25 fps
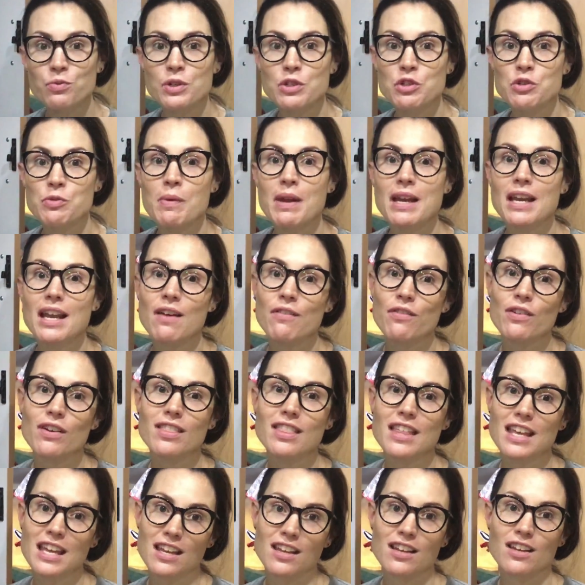which made
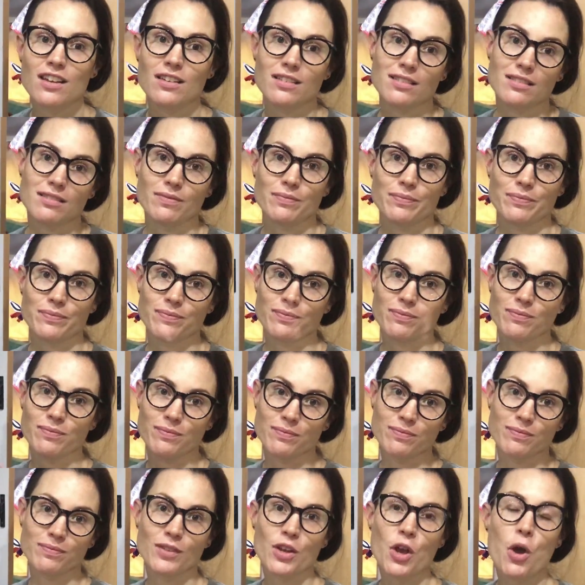everything
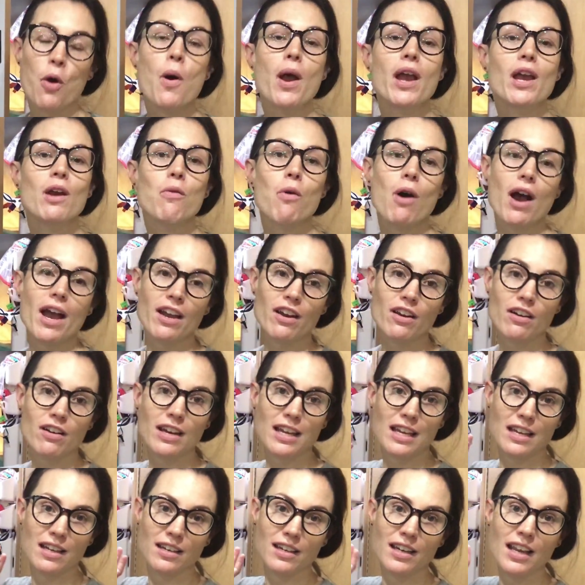go haywire.
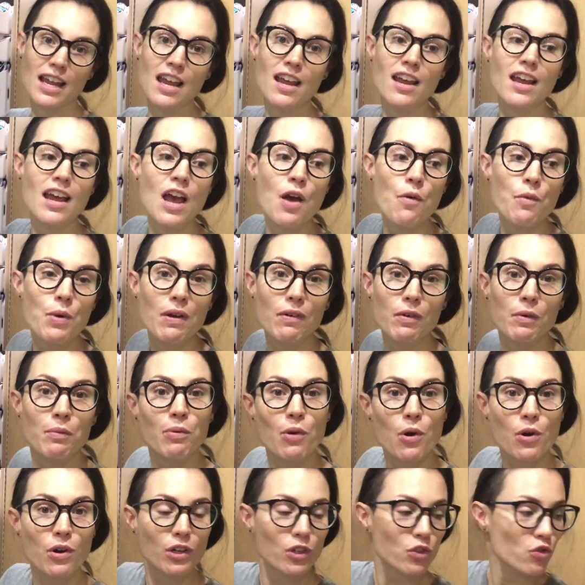And we have a
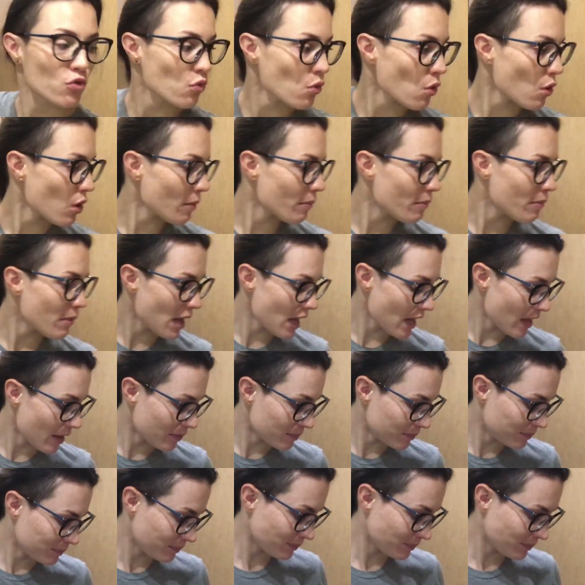broken drawer, but